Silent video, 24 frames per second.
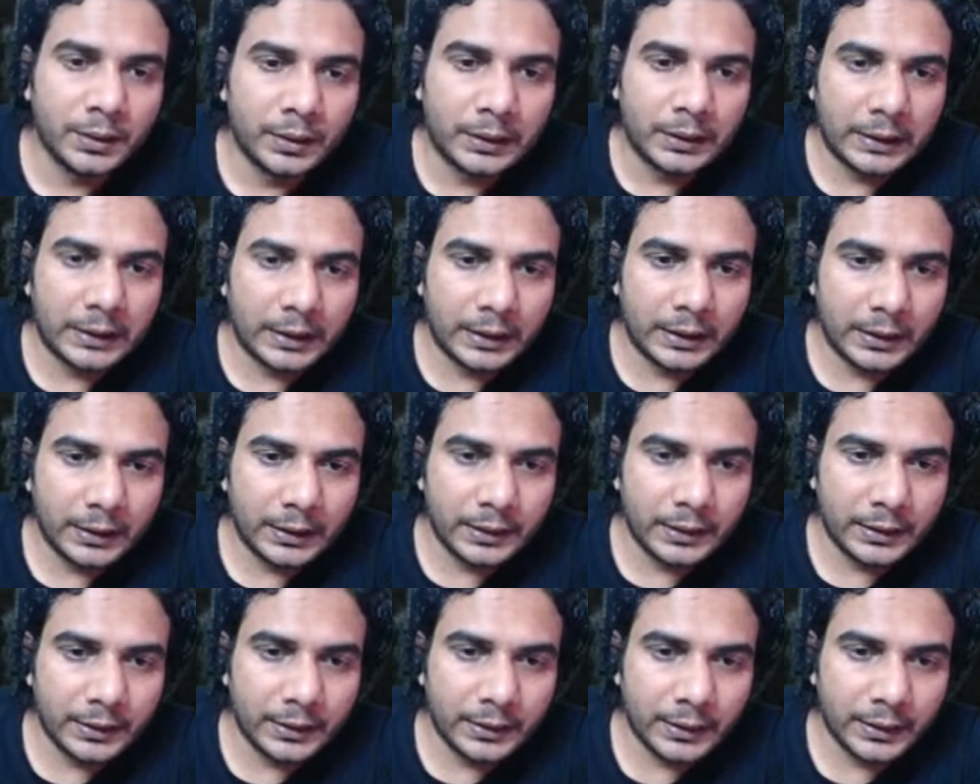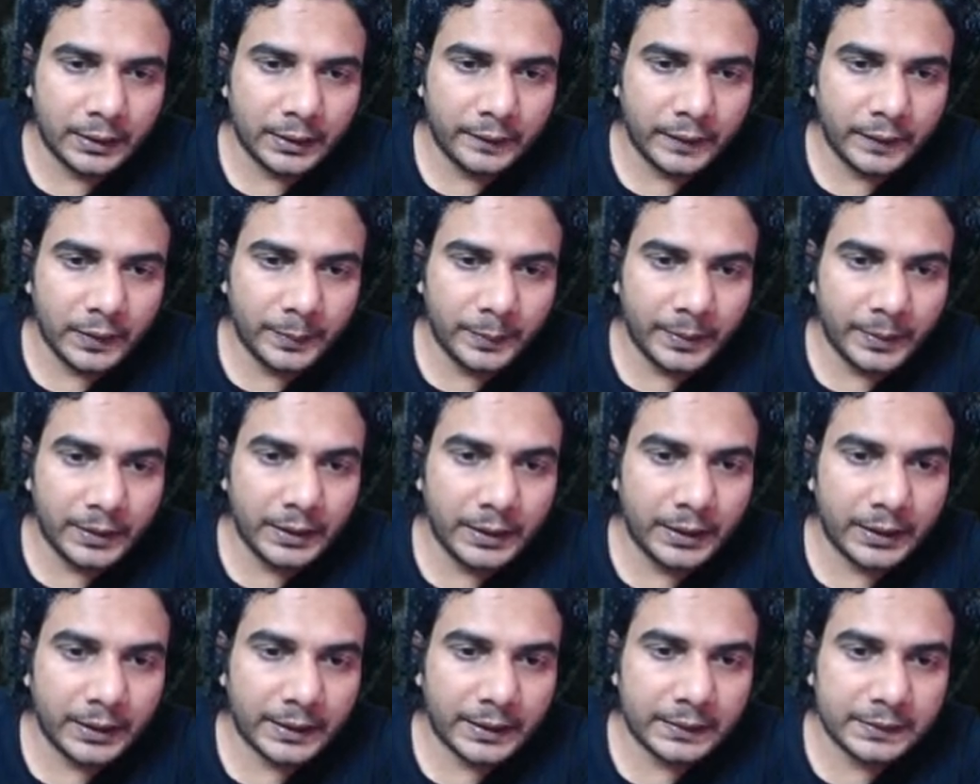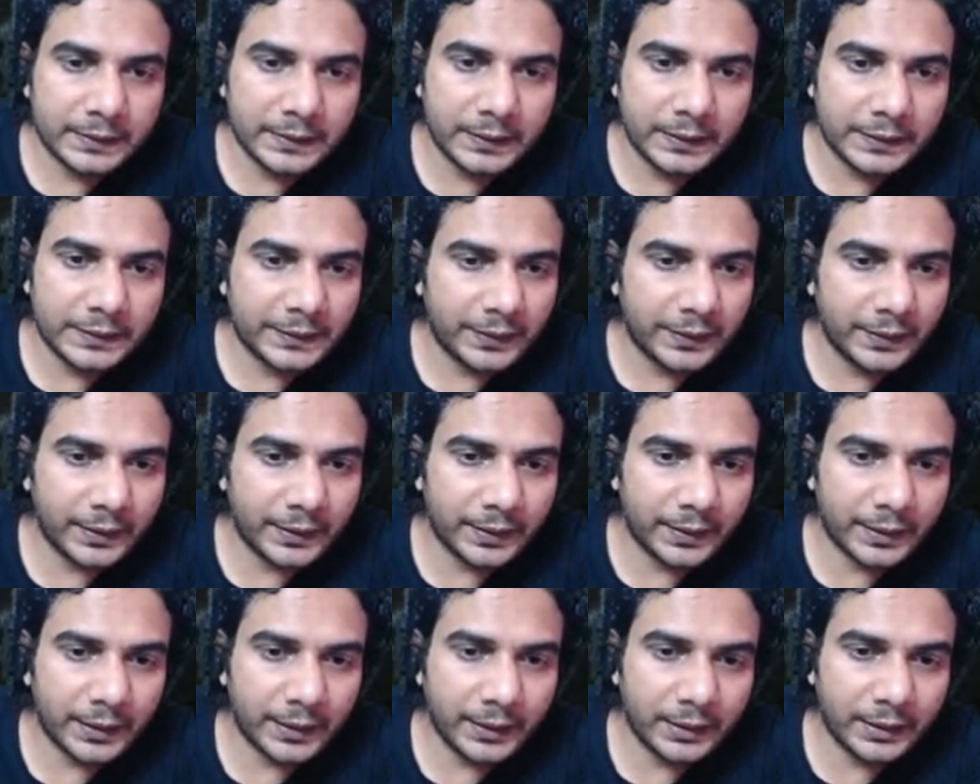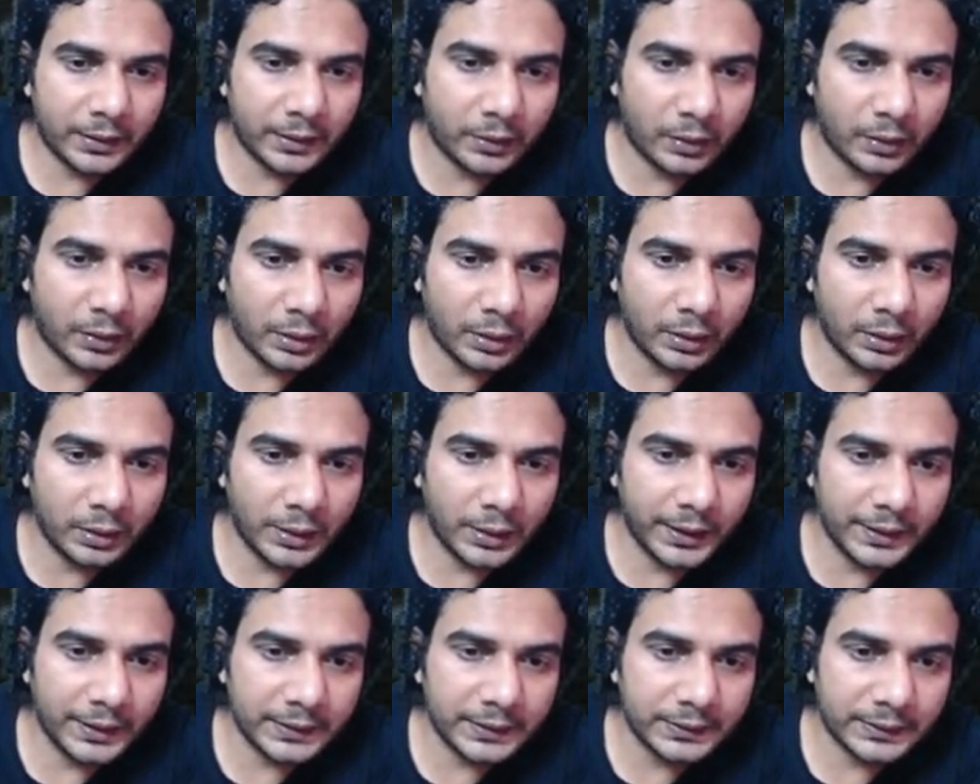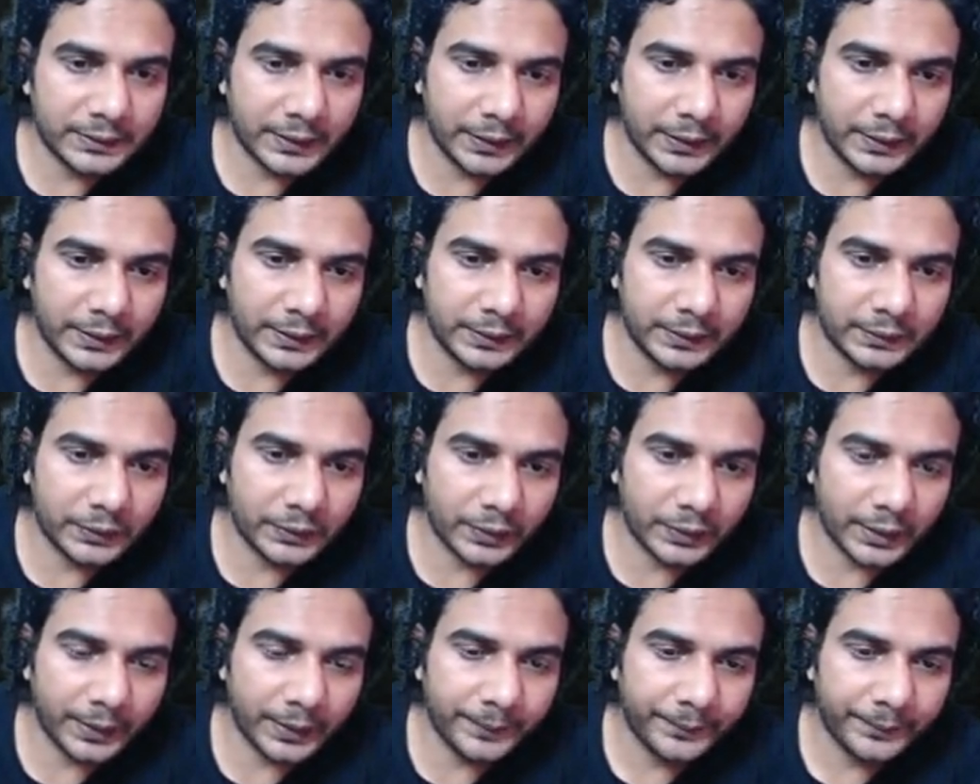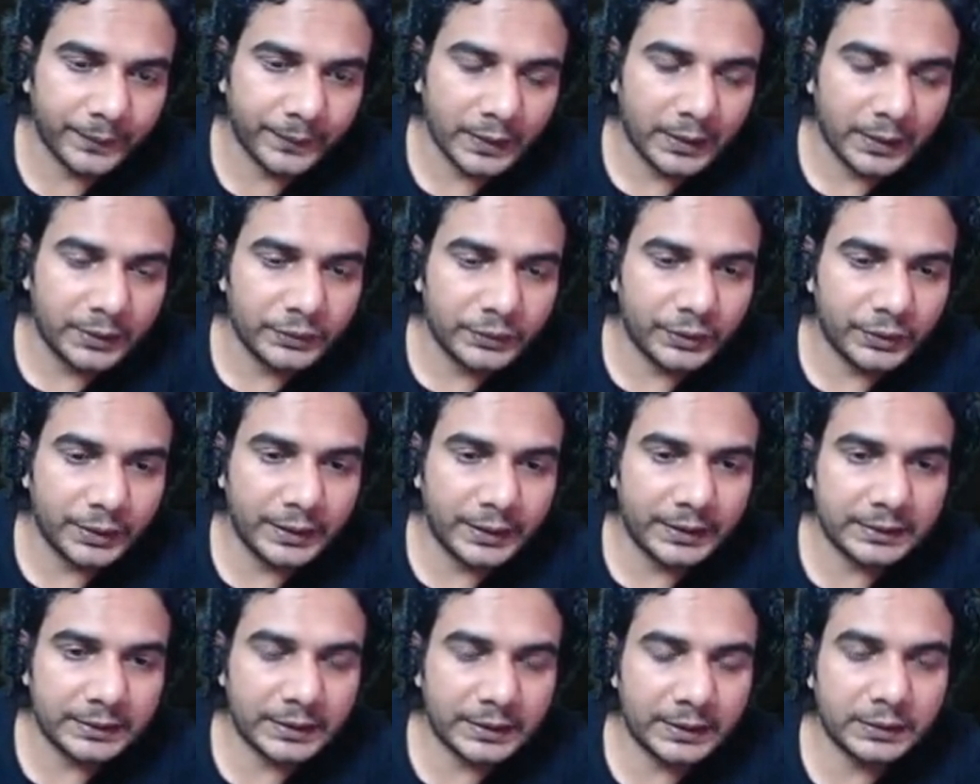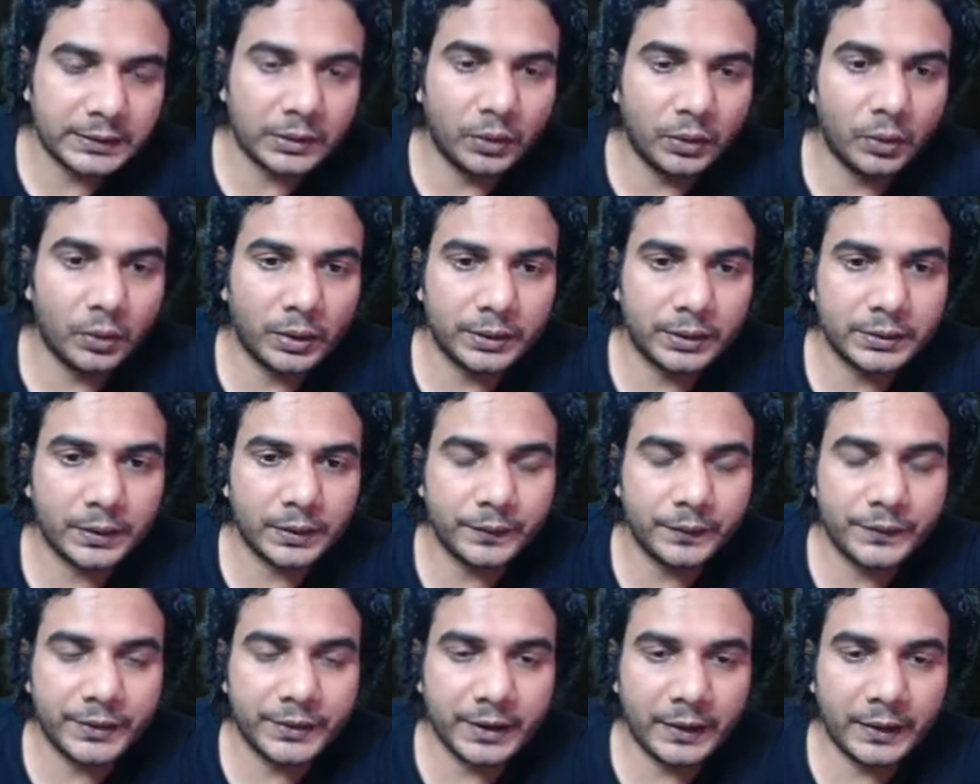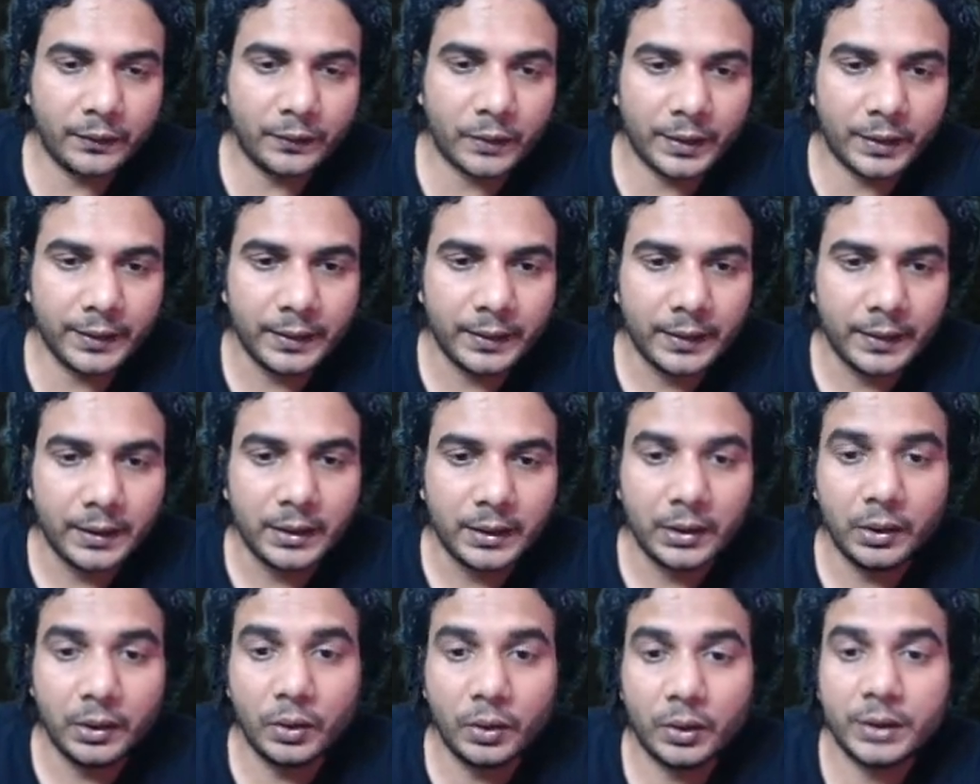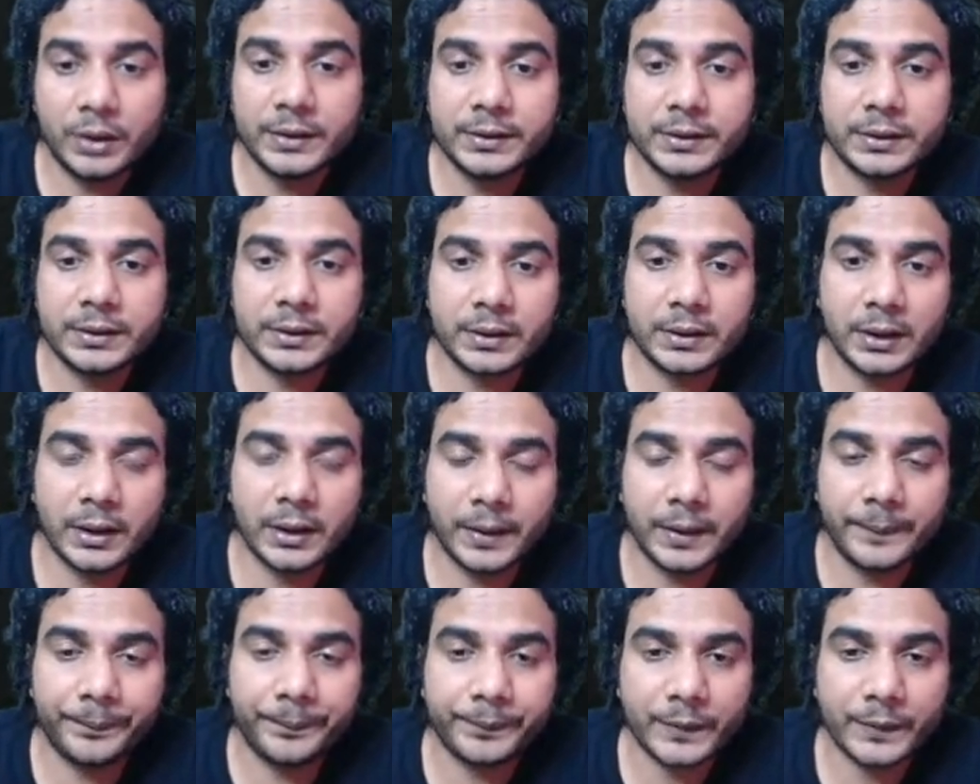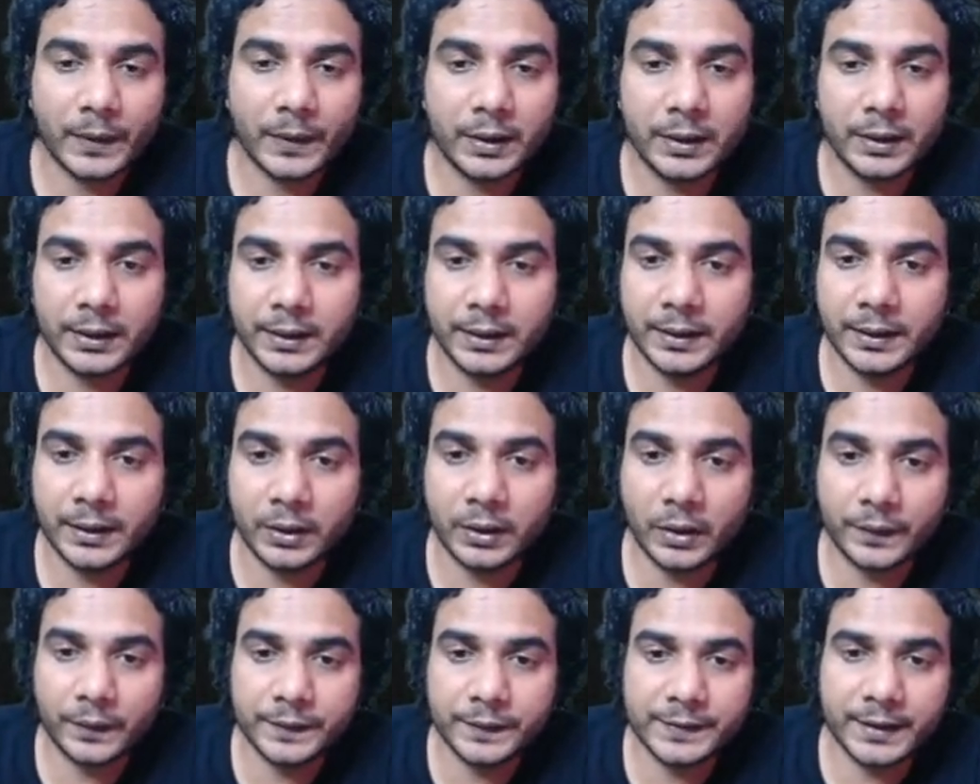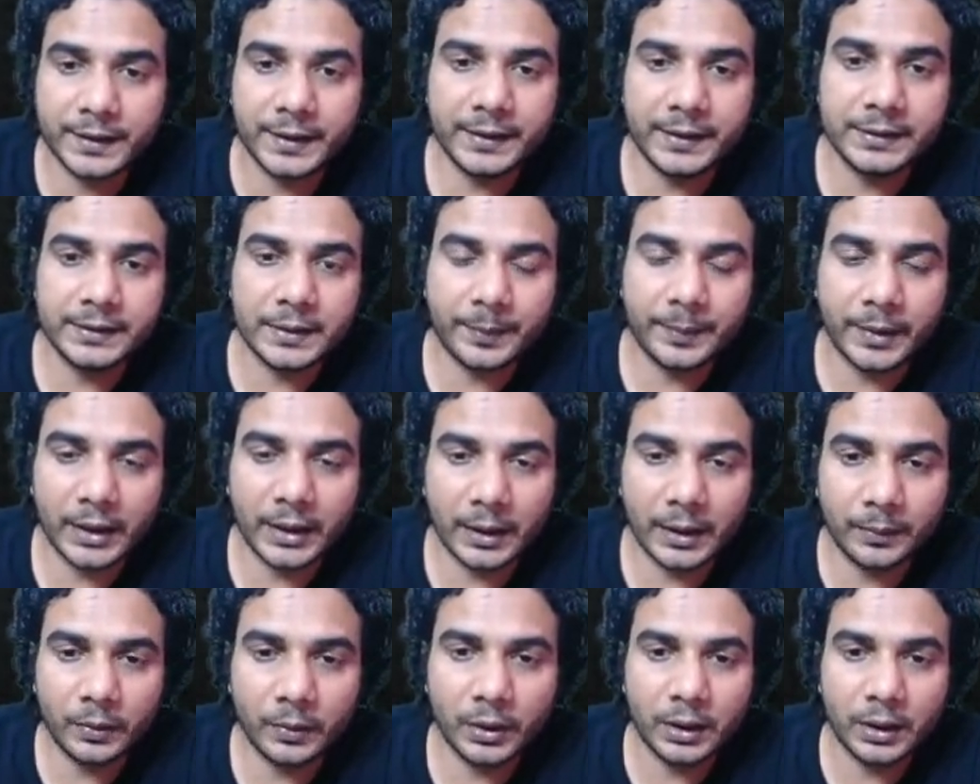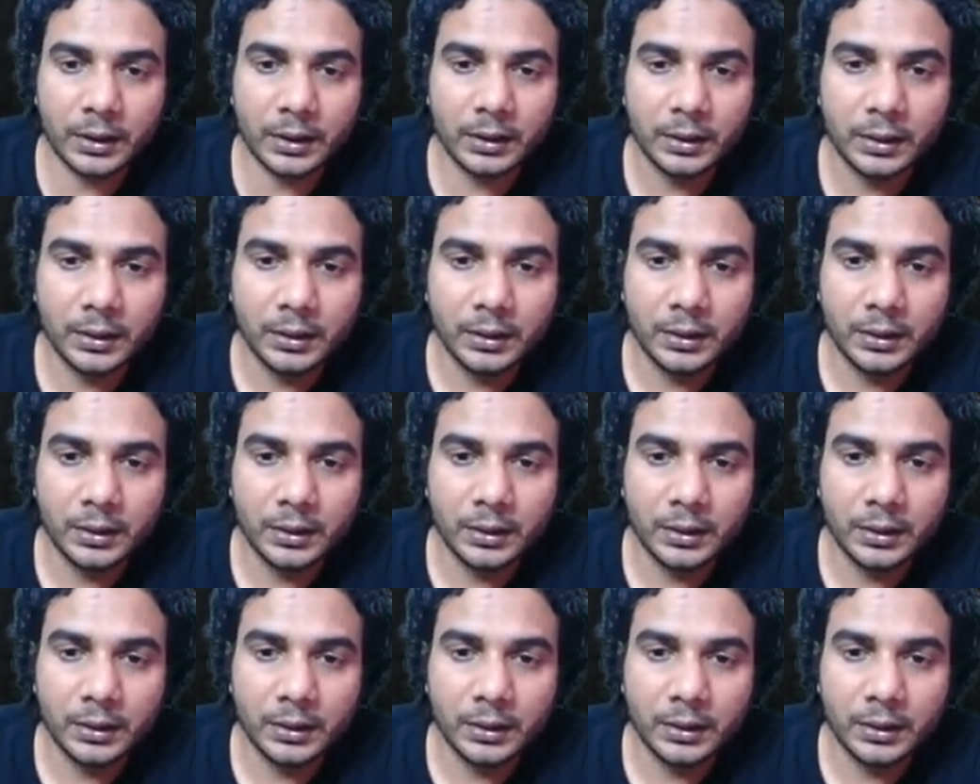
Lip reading: And here will be the axis. You can write all these things. Okay, so in this case, locus of z1, locus of z is a parabola.